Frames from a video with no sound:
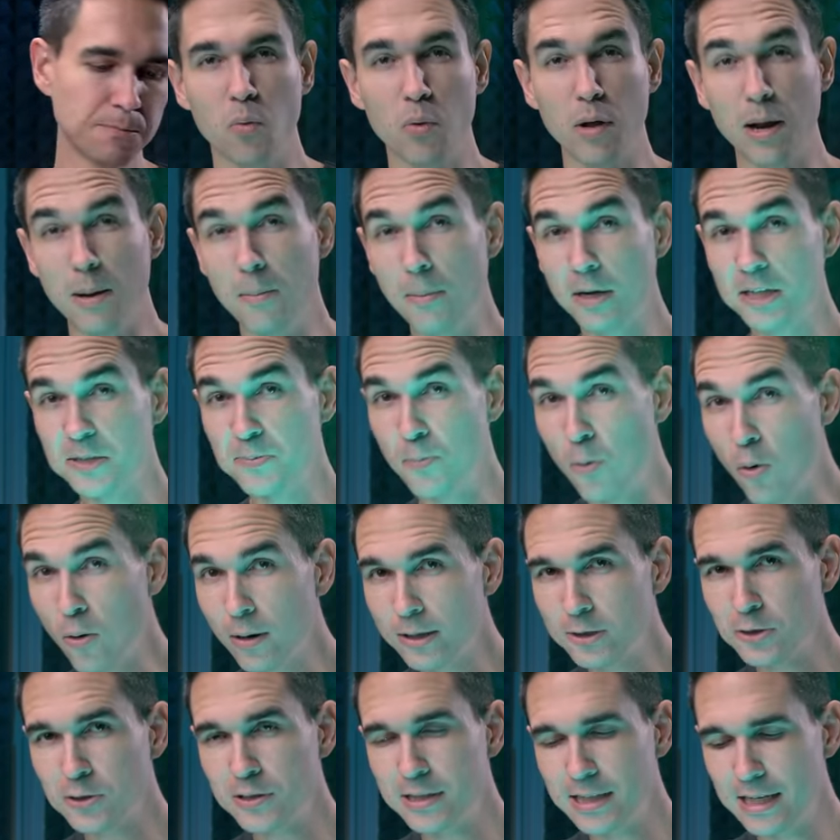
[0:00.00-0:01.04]
What I'm much
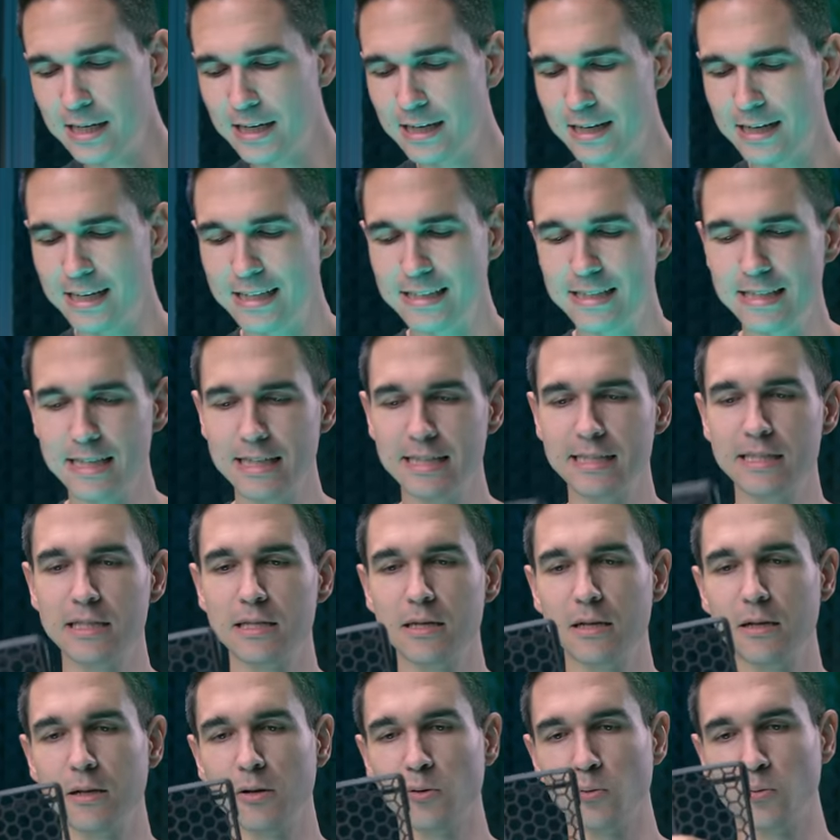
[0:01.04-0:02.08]
more interested in is
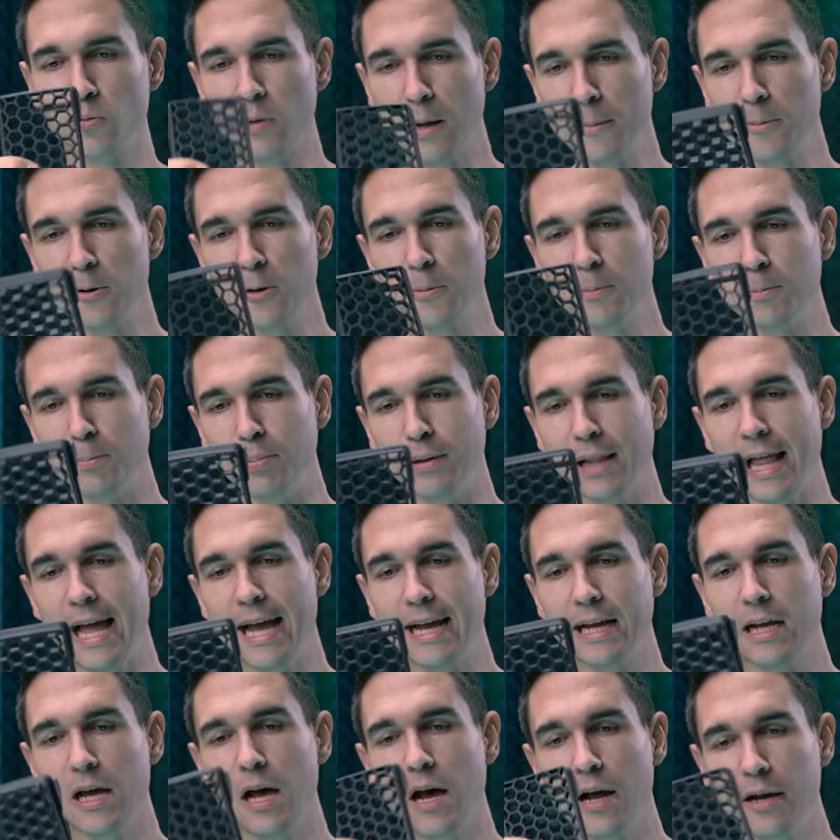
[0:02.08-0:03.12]
this rubber
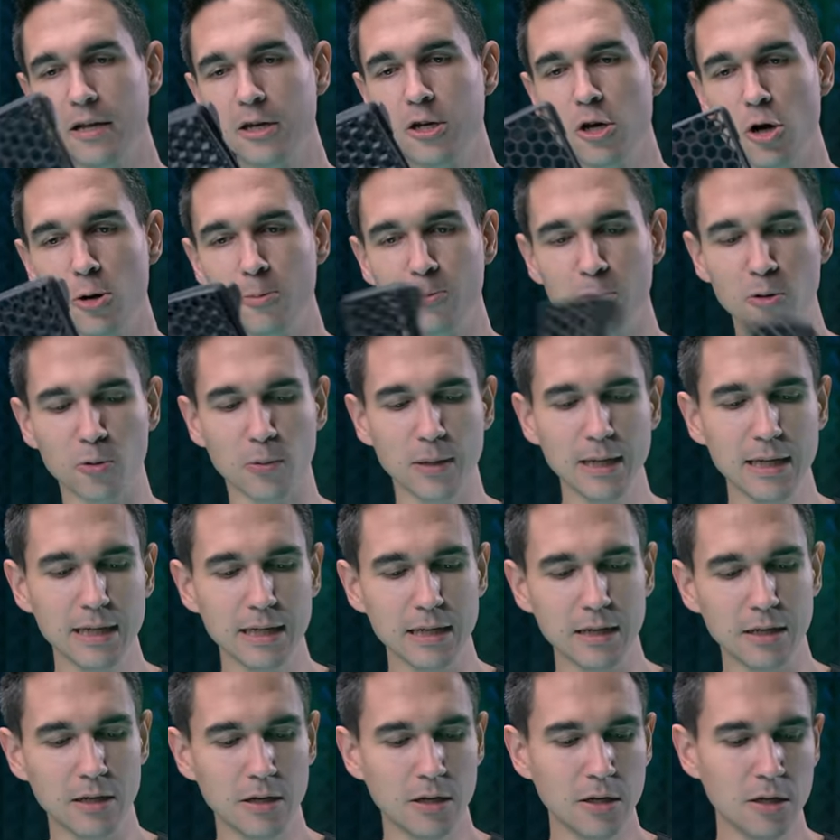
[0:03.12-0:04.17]
black honeycomb
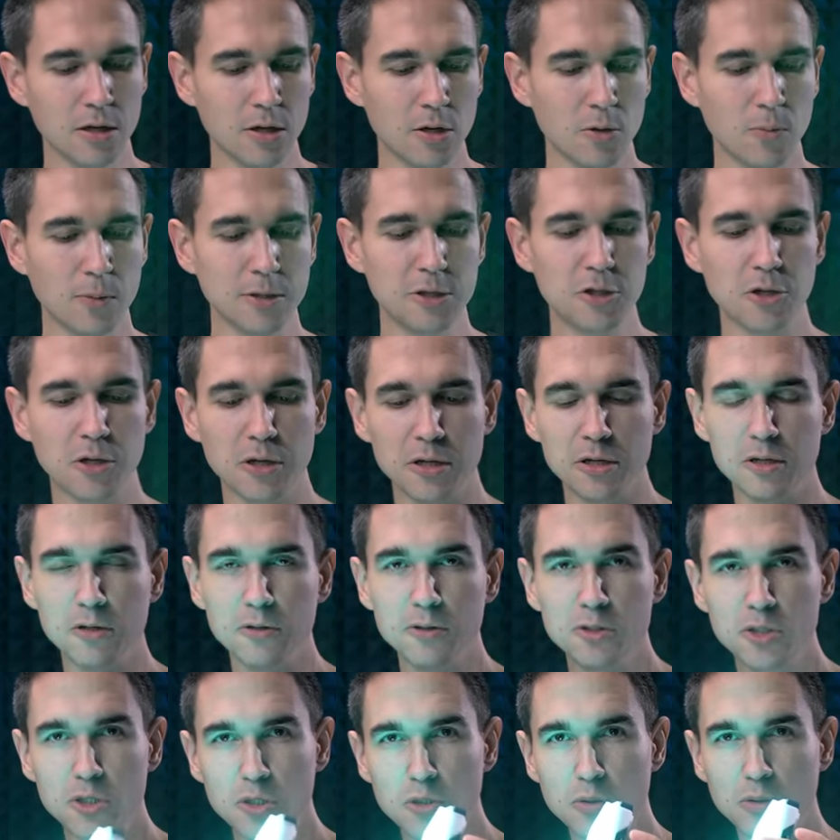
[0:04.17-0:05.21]
grid, which you can
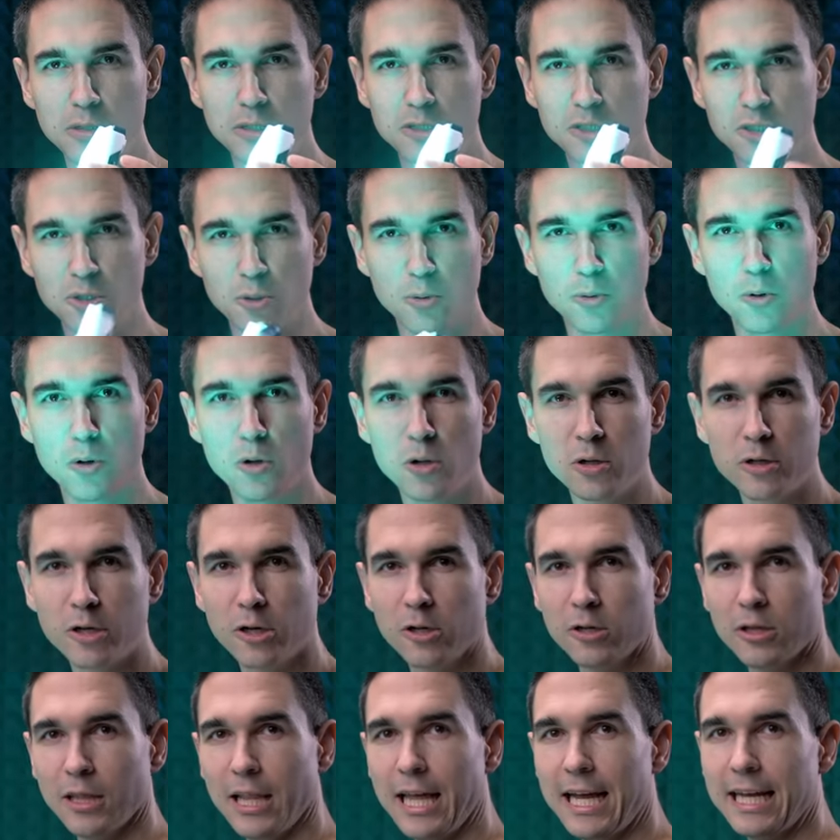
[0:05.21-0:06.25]
use to control
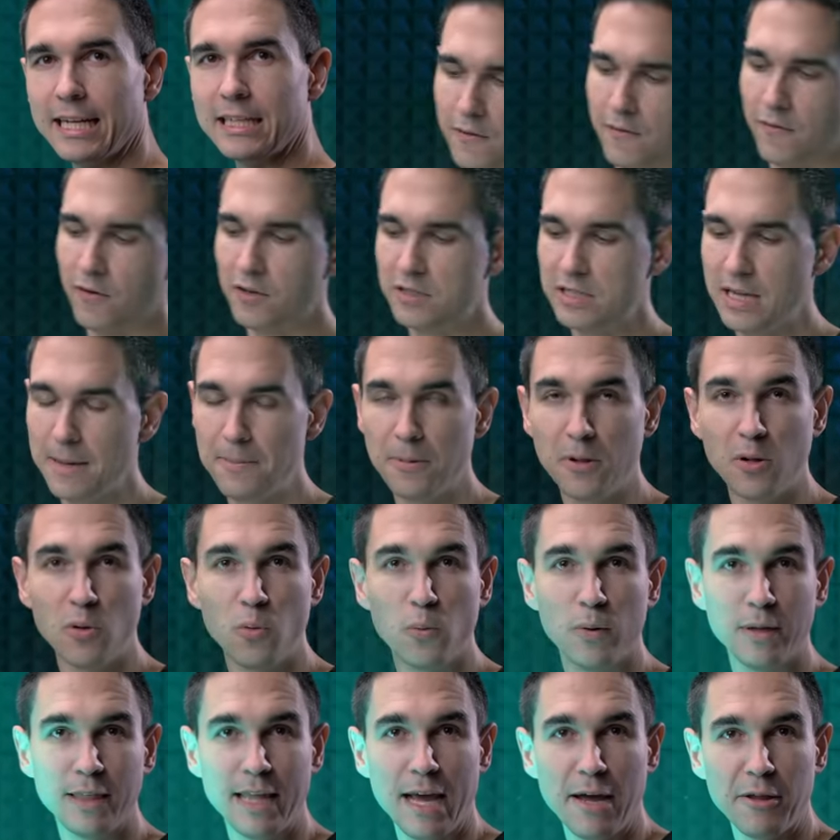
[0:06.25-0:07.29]
your light. For example,
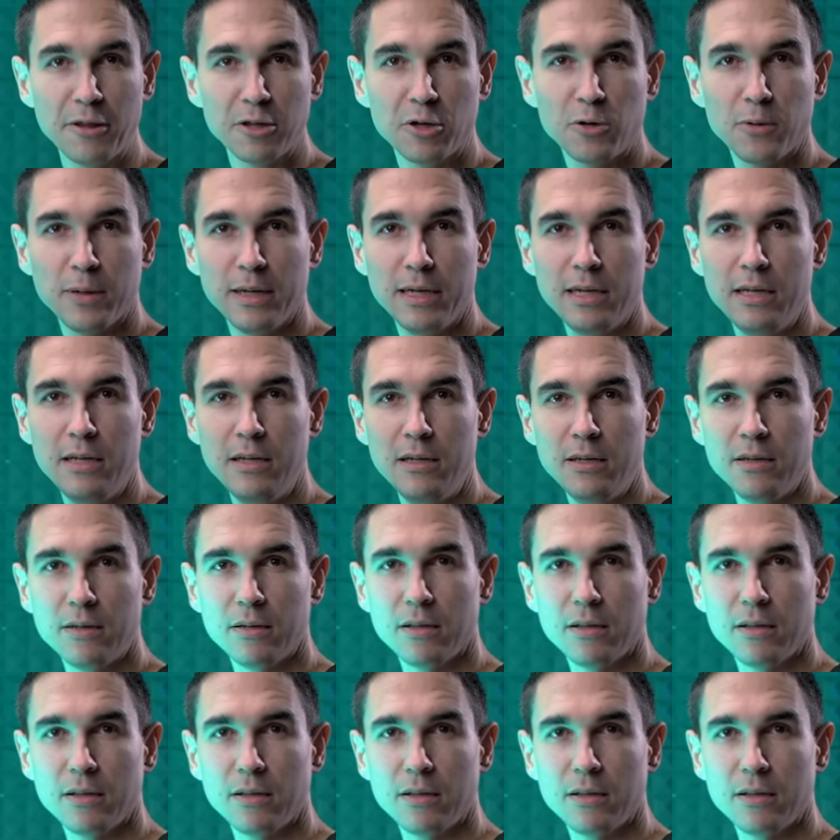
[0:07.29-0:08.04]
without the grid,